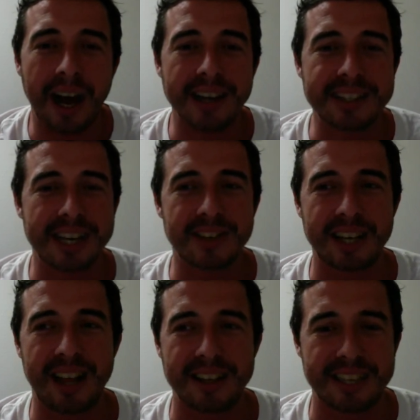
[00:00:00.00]
Cedric
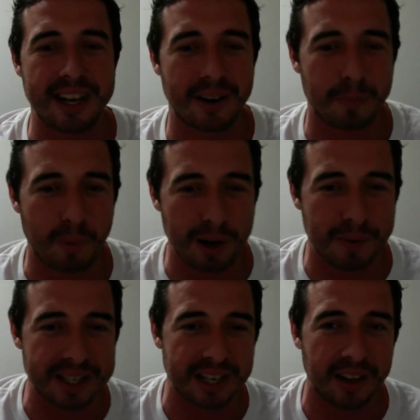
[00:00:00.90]
Alexander pretty
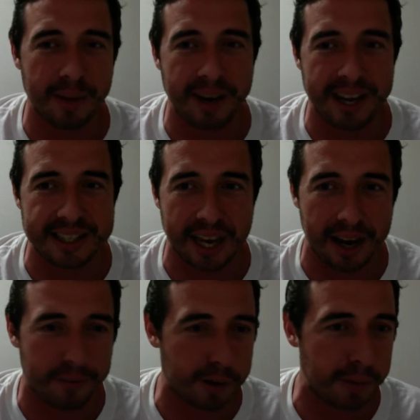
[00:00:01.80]
much eliminates
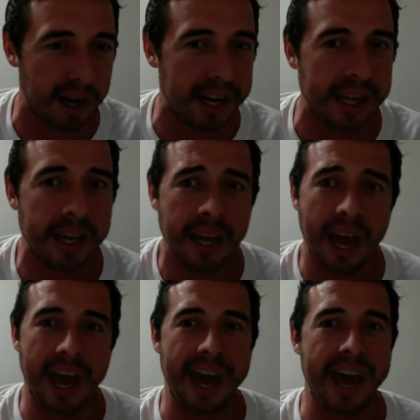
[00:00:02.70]
everybody.
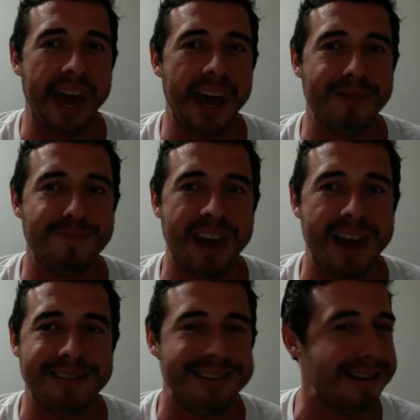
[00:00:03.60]
And
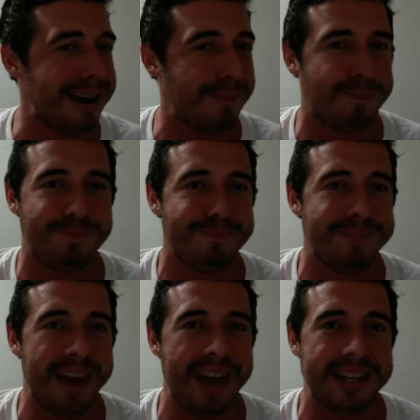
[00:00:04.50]
then, yep,
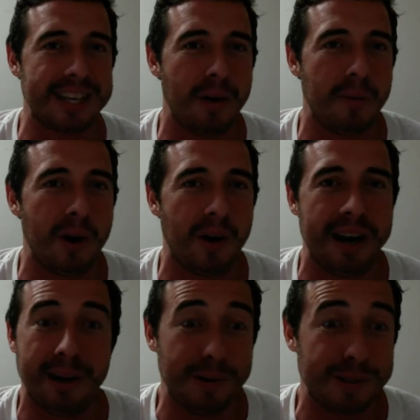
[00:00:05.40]
Enzo Amore,
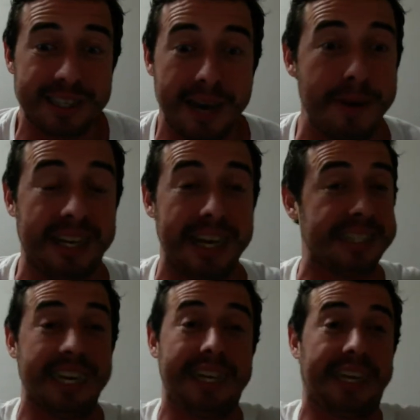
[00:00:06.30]
whose gimmick is
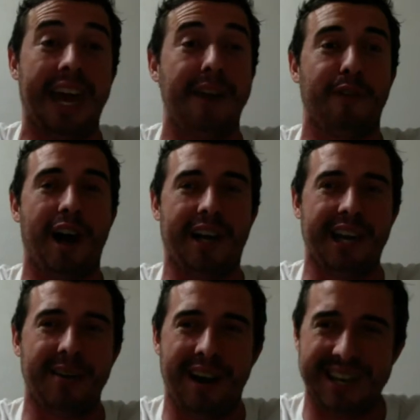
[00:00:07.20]
he can't
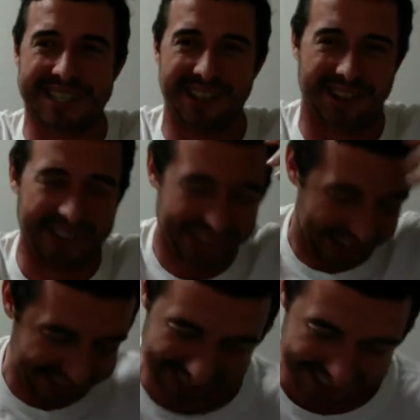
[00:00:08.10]
fucking wrestle.
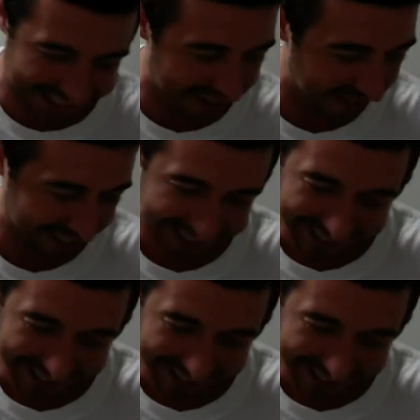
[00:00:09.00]
That's his gimmick.